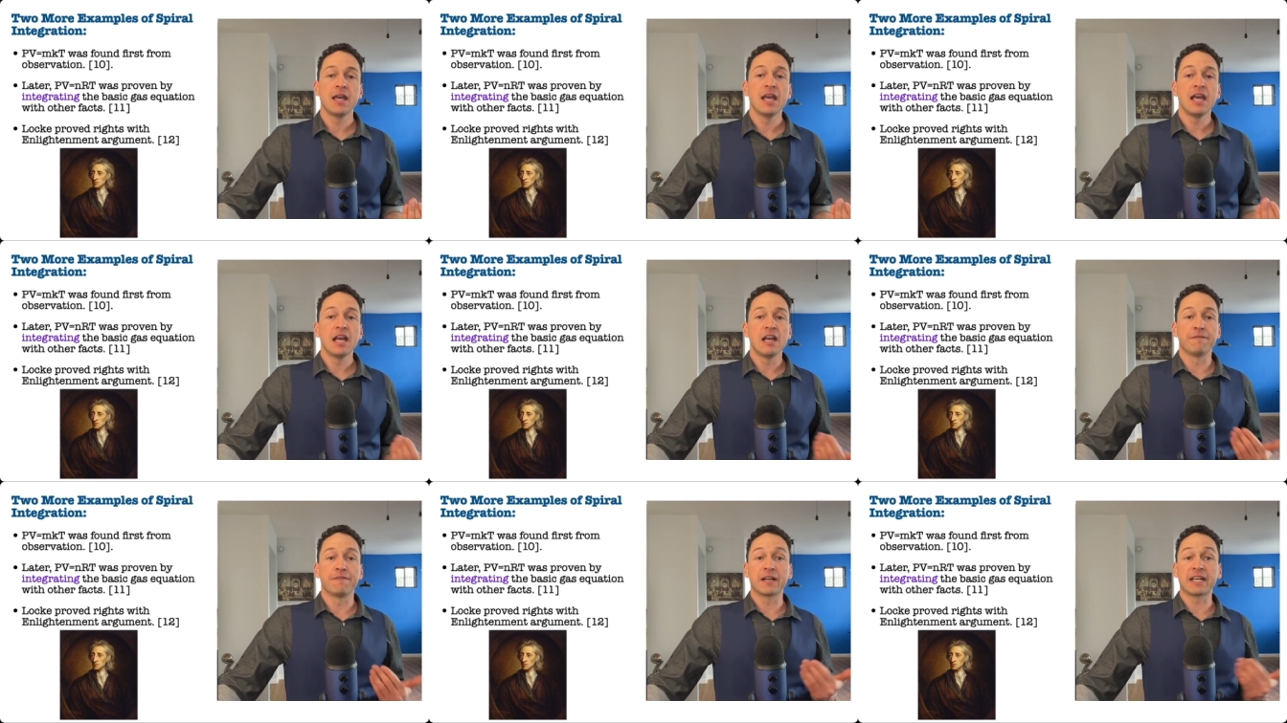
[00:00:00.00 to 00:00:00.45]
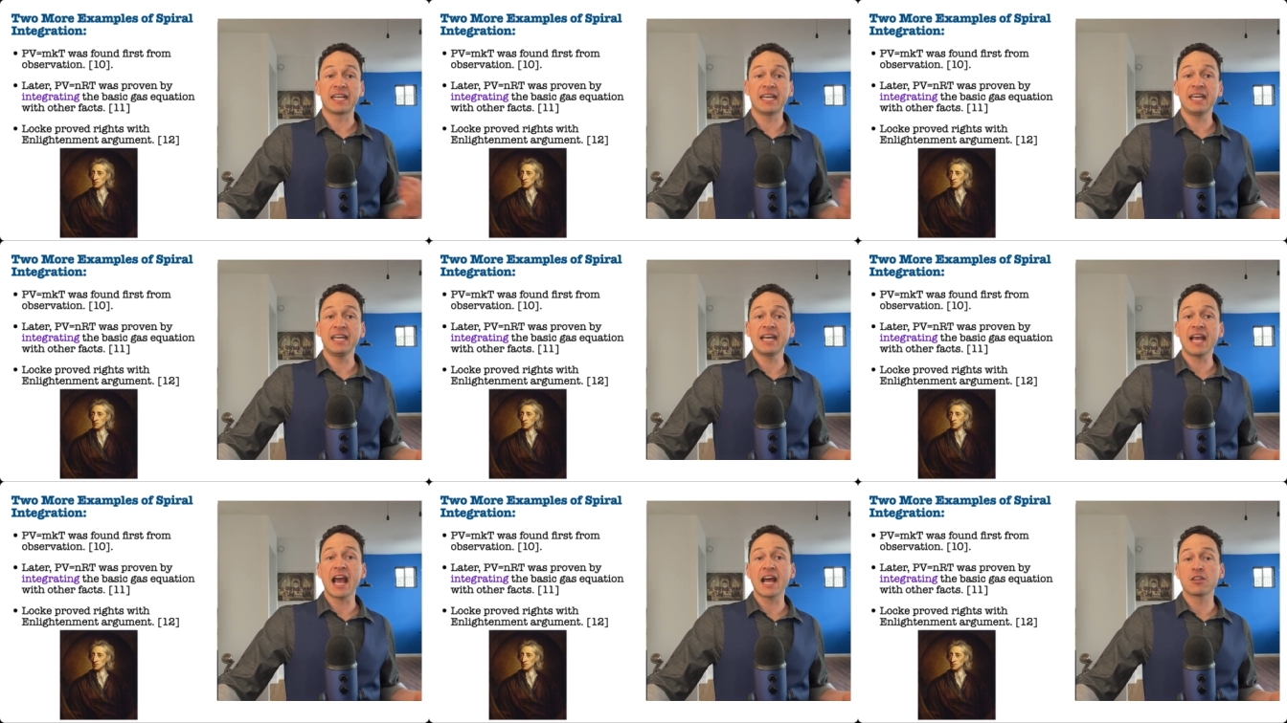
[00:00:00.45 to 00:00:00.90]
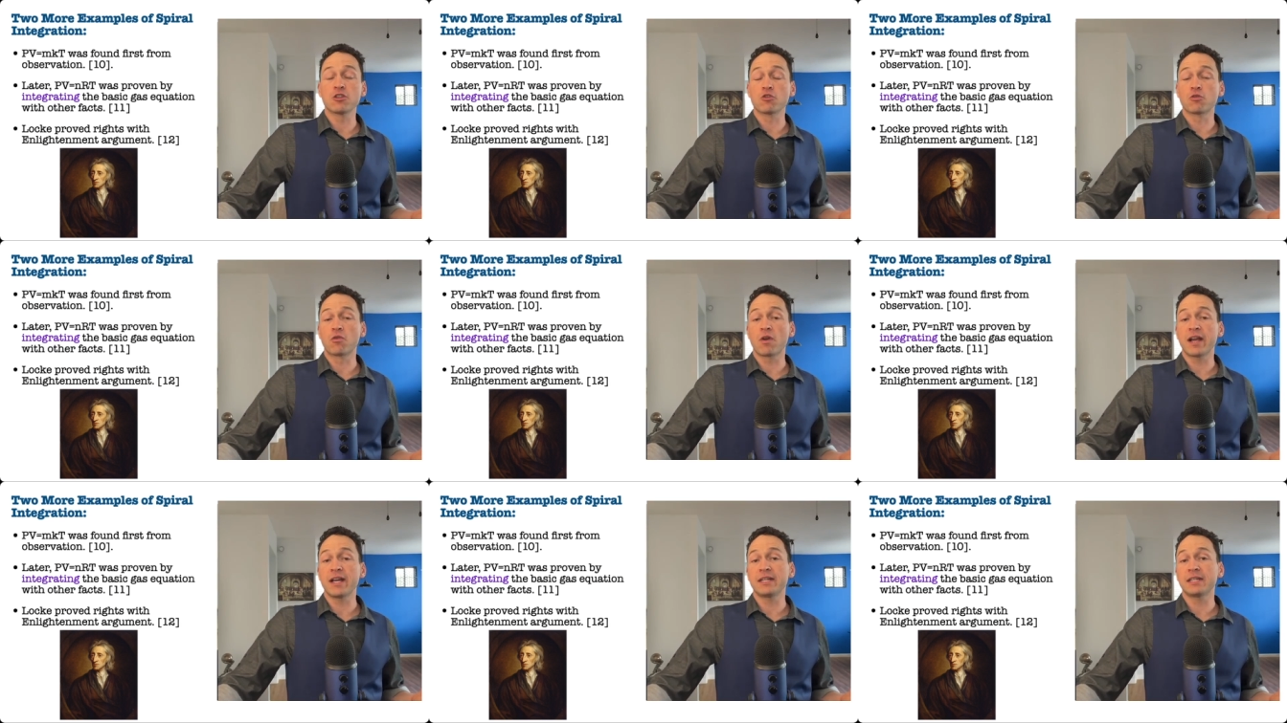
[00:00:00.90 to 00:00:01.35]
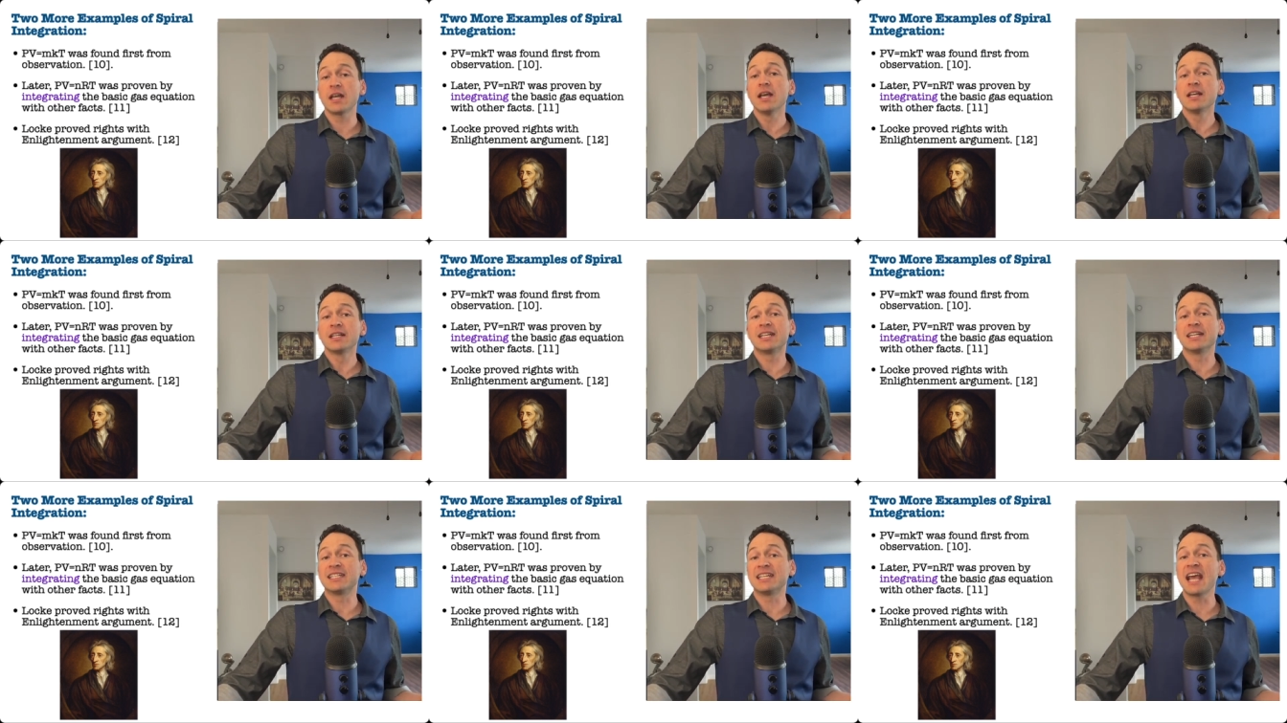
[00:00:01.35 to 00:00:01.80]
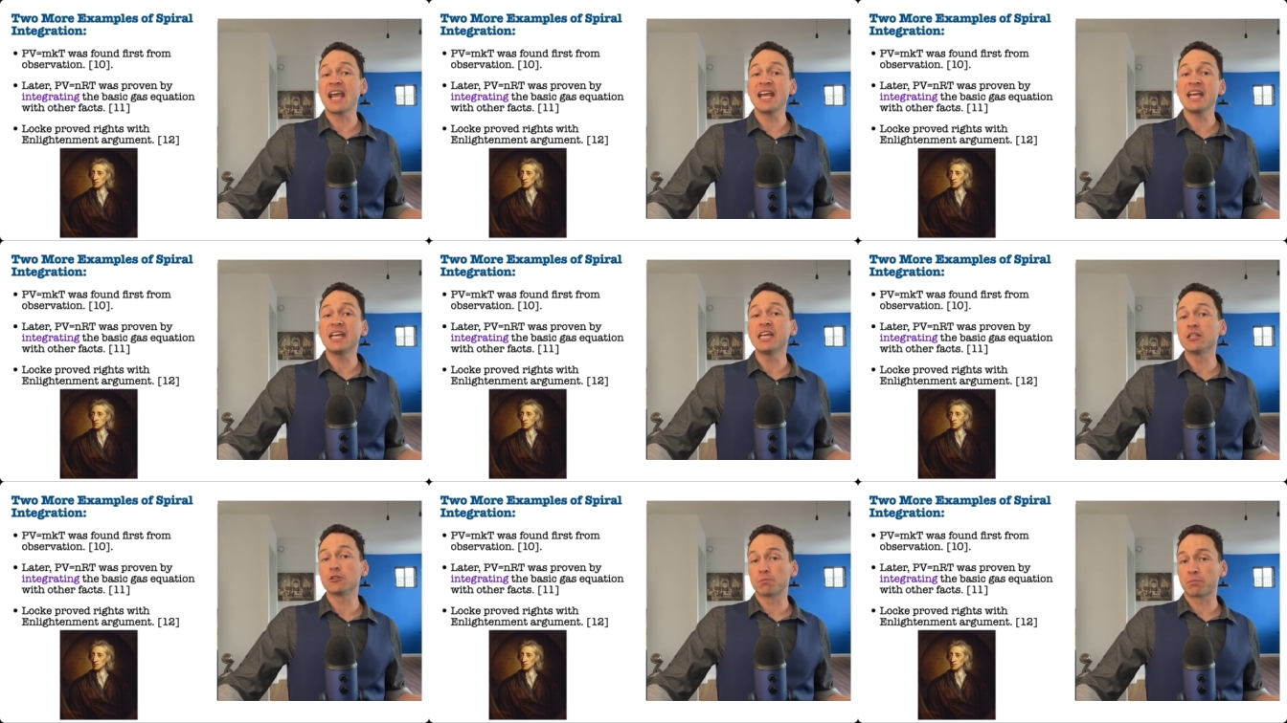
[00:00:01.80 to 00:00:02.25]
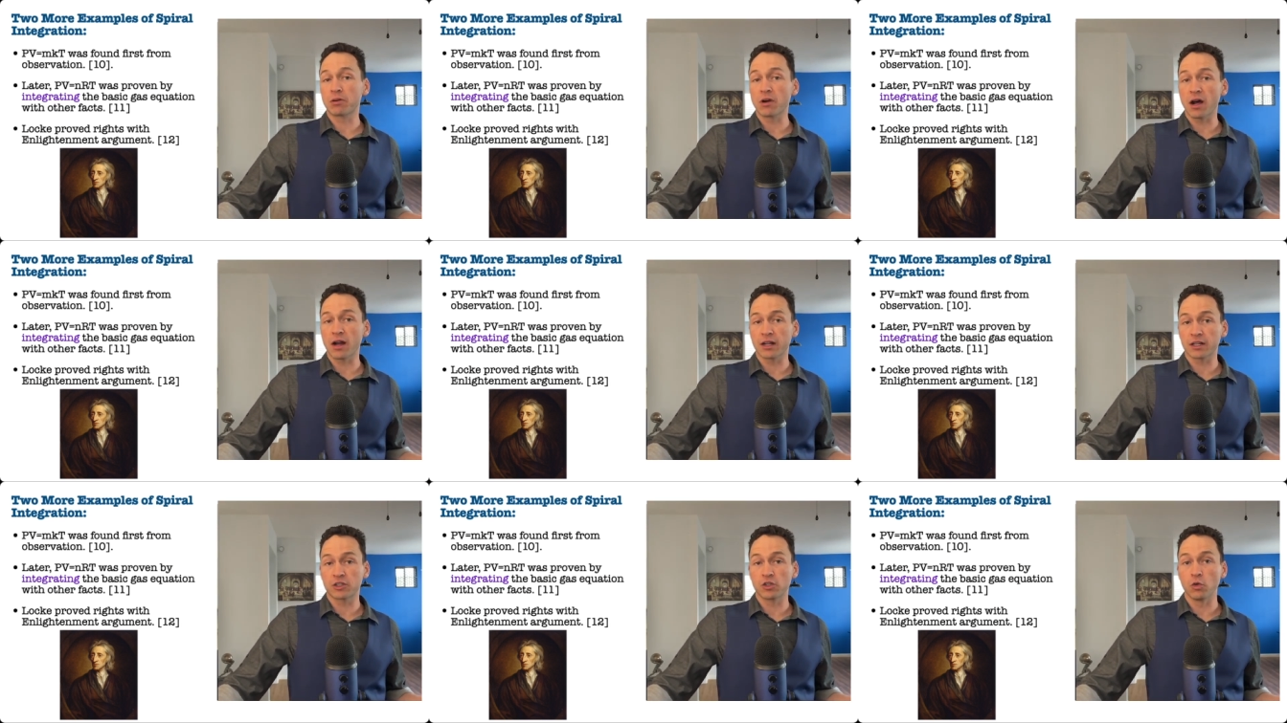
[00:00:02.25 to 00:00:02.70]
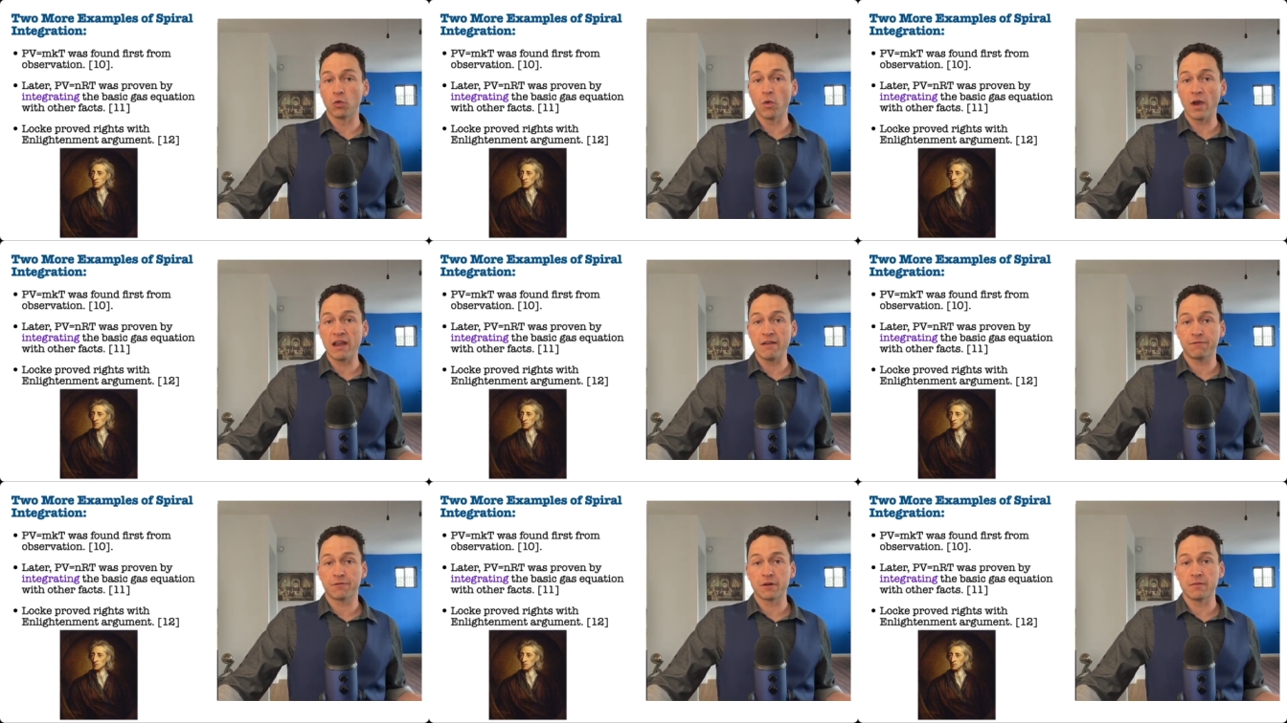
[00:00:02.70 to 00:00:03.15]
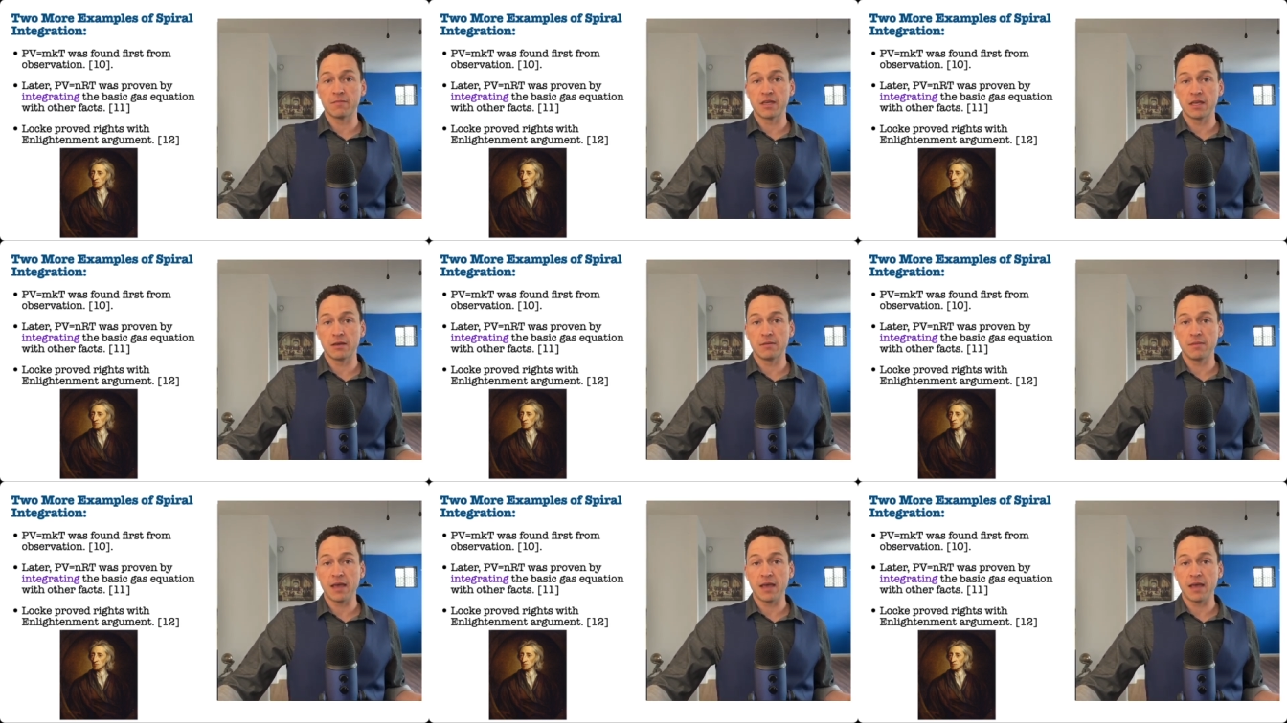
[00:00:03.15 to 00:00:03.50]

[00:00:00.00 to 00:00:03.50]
If a king had the right to take his products away from him